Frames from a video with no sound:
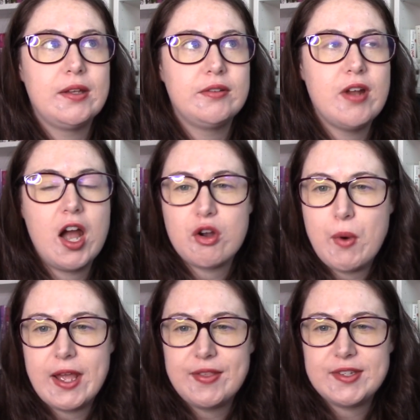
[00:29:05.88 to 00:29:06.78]
not
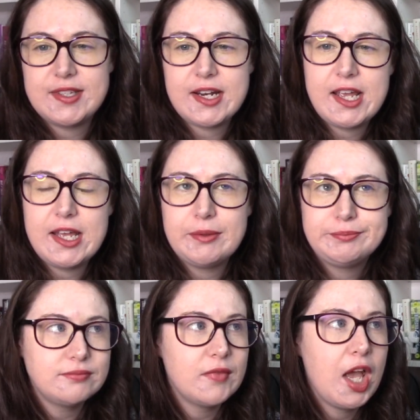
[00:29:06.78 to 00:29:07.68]
quite in the city,
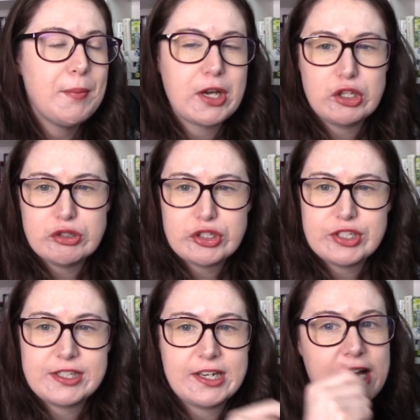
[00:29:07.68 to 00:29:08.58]
but close to the
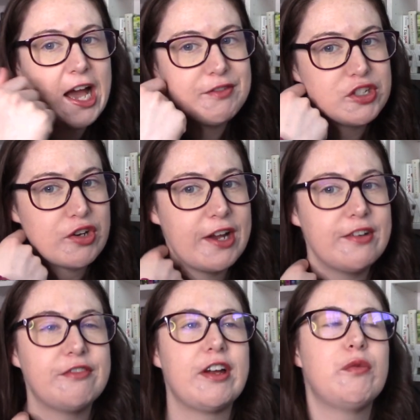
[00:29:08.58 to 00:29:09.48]
city. I have to drive,
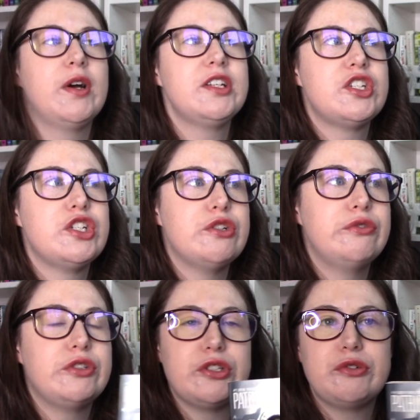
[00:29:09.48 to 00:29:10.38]
if I want
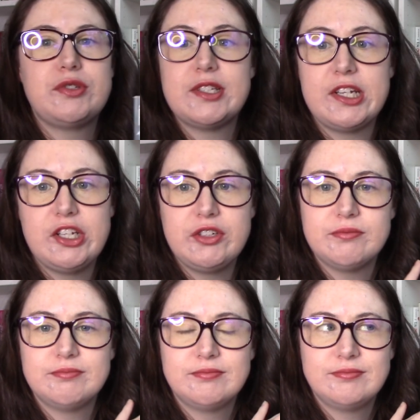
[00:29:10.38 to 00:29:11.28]
to do city
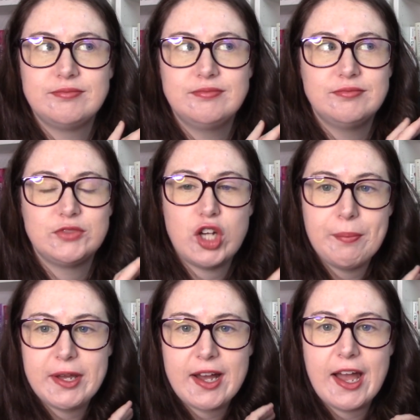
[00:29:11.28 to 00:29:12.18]

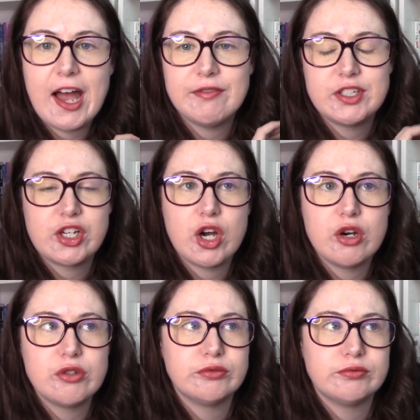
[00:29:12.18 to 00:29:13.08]
shopping, I have to
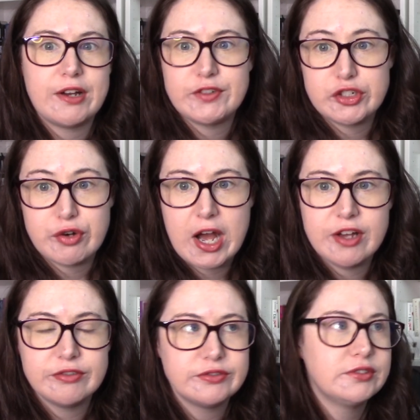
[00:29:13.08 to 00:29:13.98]
go, I have to
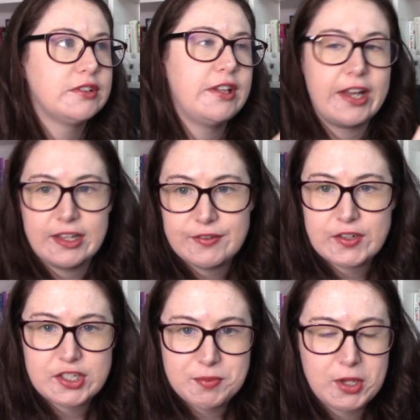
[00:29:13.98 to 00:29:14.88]
drive like I live
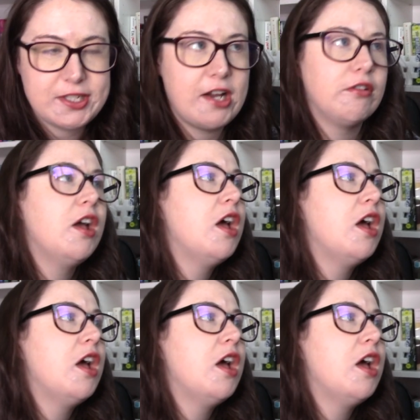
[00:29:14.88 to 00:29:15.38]
in a small town.